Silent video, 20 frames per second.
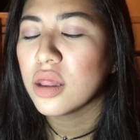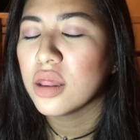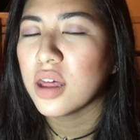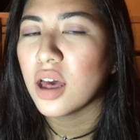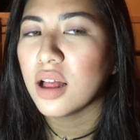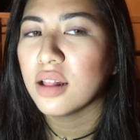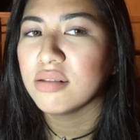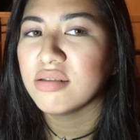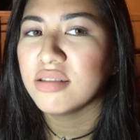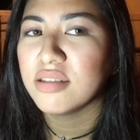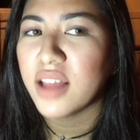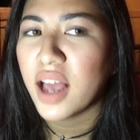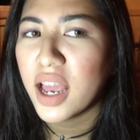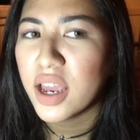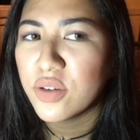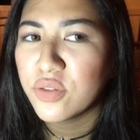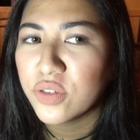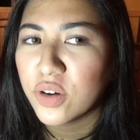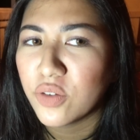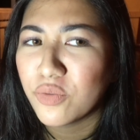the
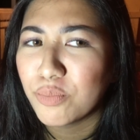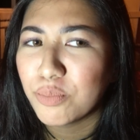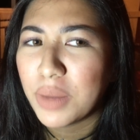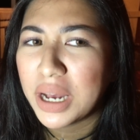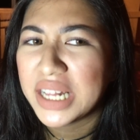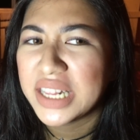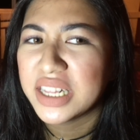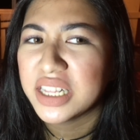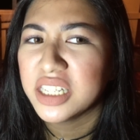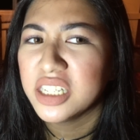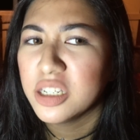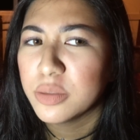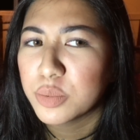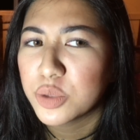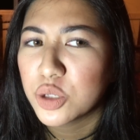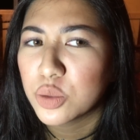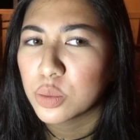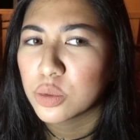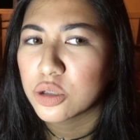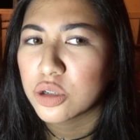life of my
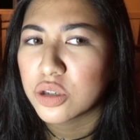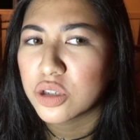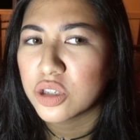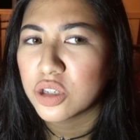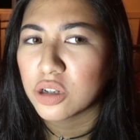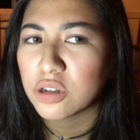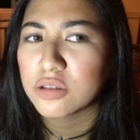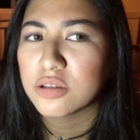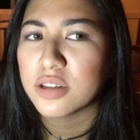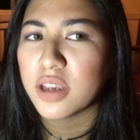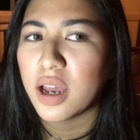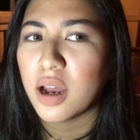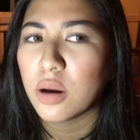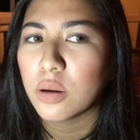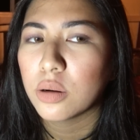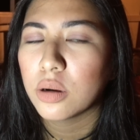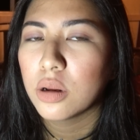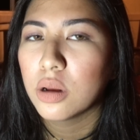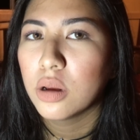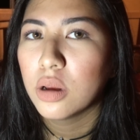lips were sucked
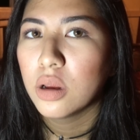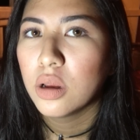out.